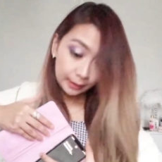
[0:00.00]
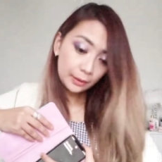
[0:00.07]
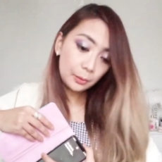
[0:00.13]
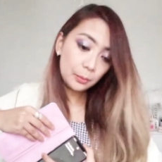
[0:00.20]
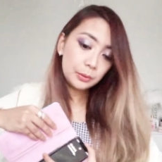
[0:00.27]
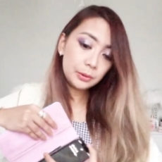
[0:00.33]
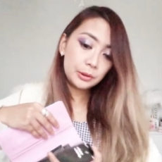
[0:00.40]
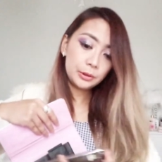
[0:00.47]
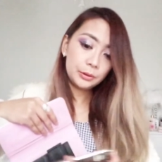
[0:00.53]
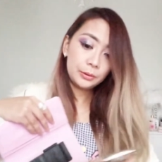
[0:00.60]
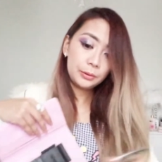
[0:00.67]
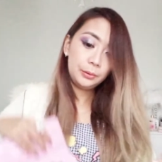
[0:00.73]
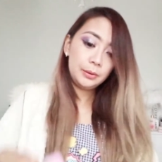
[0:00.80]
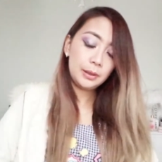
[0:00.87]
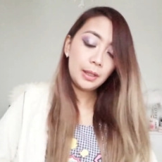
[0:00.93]
oh
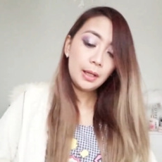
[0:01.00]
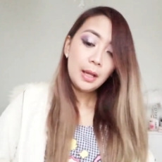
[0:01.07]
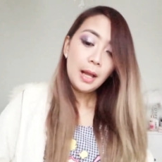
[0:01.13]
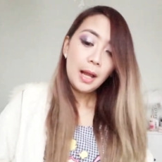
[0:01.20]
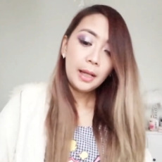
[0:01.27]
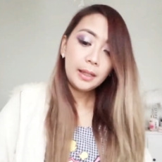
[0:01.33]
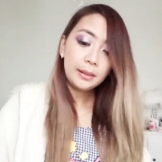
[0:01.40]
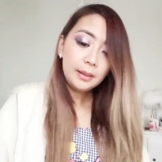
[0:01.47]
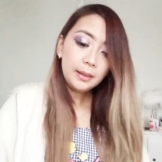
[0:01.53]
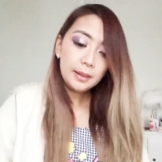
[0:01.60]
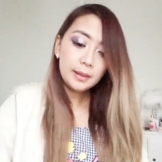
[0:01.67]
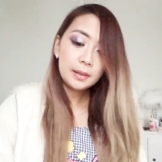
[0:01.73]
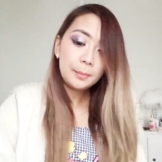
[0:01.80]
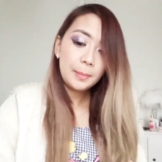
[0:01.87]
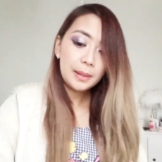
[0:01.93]
shoot i think
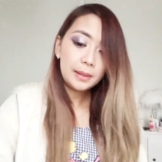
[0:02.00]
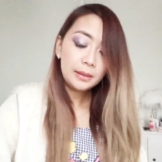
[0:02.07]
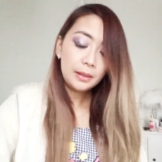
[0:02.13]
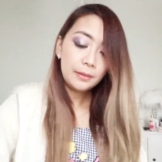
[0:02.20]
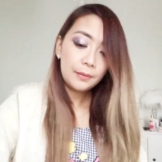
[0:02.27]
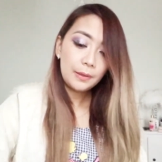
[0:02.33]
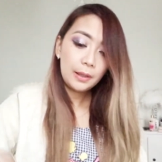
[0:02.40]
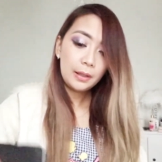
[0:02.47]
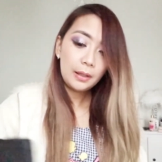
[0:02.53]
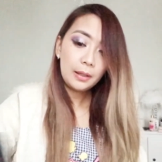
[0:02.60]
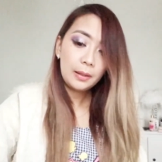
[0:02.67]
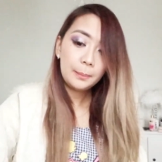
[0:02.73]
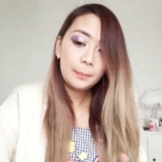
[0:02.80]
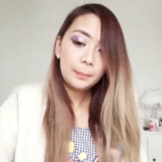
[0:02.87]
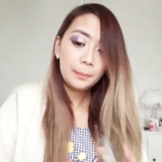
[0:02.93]
it's best if i uh,
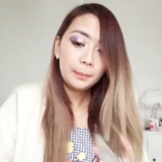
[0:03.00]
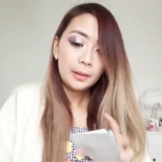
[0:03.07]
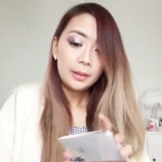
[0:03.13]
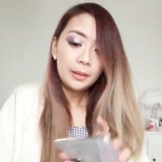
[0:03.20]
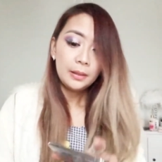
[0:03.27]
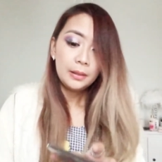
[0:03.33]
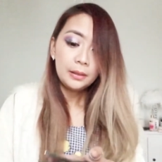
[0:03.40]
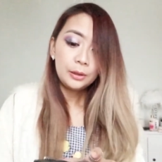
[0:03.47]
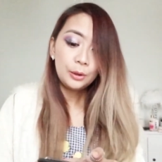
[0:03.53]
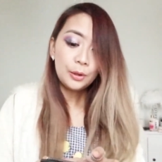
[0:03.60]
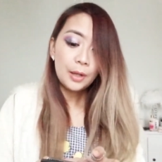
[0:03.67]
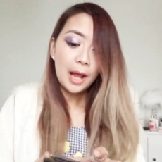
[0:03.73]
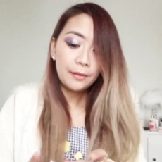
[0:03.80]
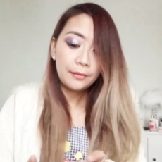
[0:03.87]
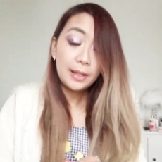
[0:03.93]
um you
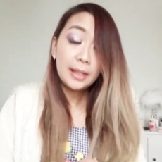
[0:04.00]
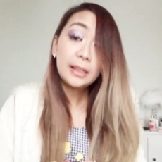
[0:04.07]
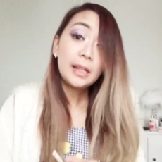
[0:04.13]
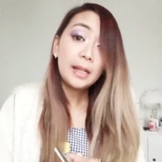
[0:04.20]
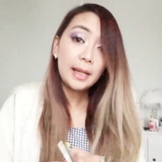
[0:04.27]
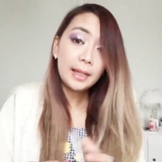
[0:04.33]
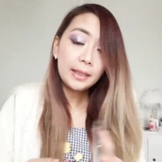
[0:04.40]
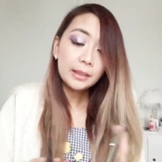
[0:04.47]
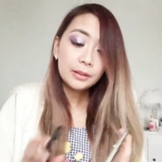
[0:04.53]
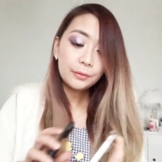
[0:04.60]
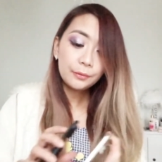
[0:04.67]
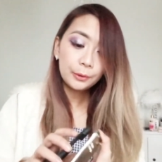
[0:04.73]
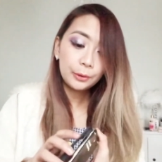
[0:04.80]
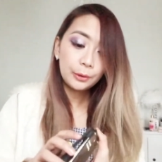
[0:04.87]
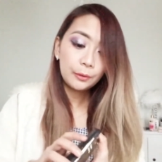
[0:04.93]
have a case
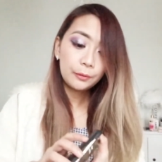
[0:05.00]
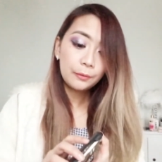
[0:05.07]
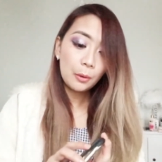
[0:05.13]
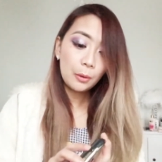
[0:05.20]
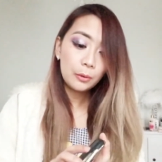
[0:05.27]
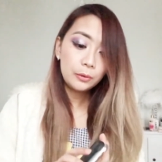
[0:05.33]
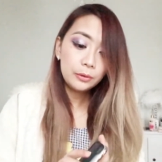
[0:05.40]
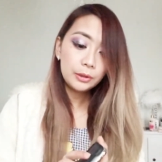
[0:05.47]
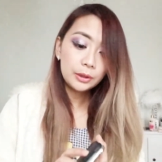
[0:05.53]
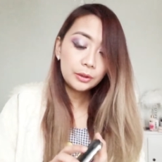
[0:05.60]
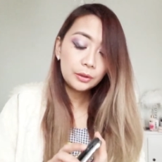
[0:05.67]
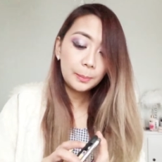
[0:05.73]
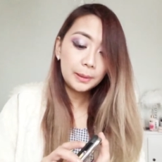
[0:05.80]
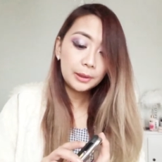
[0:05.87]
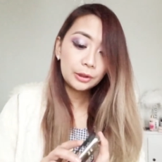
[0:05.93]
for your phone just
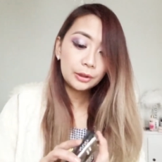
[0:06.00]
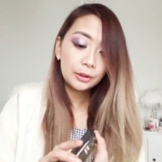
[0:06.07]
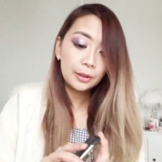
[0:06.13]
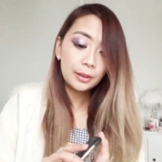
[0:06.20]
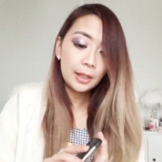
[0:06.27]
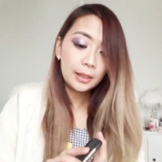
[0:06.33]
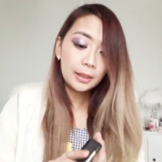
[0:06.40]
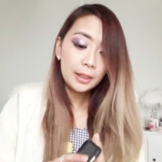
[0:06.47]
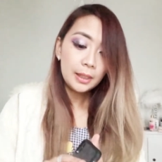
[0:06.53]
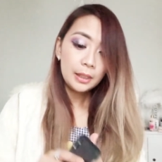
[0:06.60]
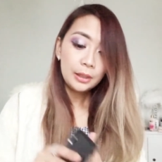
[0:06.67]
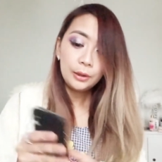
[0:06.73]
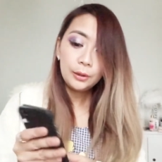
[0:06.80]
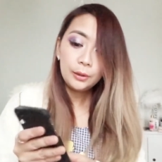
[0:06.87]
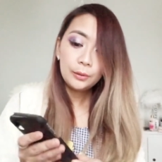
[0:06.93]
to make sure that
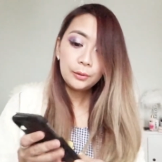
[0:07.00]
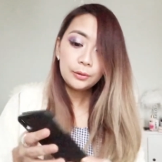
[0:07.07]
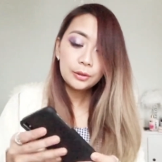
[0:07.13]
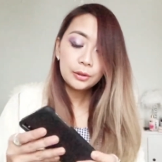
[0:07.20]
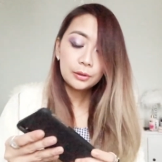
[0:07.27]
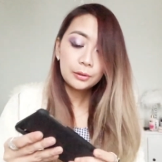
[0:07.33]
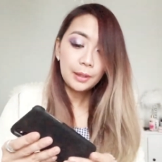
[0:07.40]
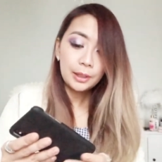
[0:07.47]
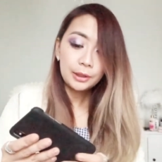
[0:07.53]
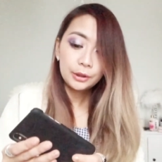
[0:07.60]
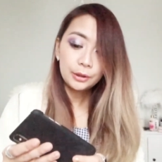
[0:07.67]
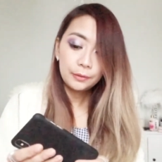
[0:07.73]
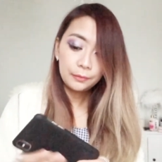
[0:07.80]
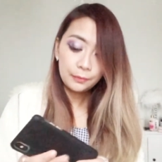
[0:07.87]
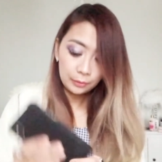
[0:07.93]
you don't scratch
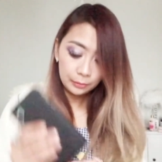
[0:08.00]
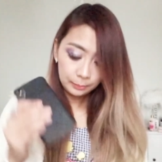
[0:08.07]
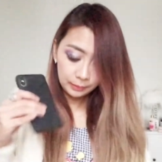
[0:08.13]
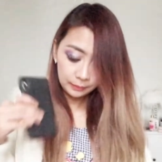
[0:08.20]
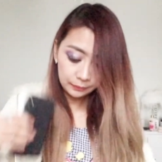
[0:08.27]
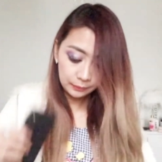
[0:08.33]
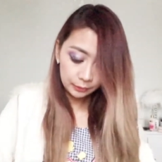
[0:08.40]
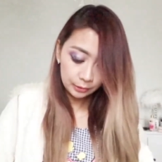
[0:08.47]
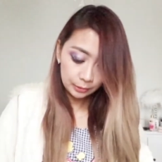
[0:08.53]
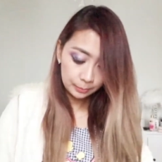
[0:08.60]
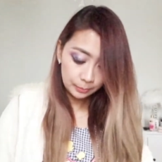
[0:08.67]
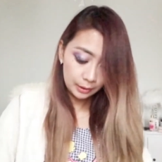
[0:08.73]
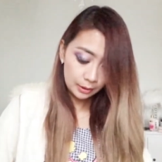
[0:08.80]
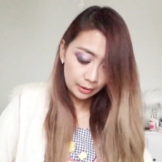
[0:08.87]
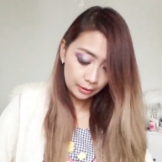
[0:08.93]
your phone before you
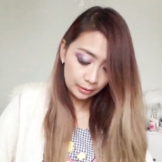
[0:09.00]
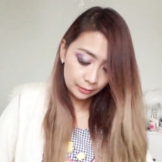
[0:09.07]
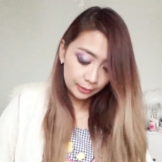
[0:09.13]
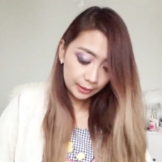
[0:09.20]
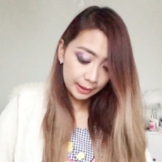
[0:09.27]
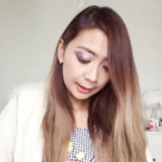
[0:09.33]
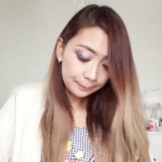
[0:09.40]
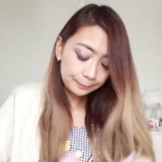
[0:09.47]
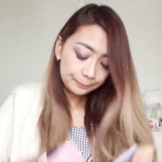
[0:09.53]
put it on okay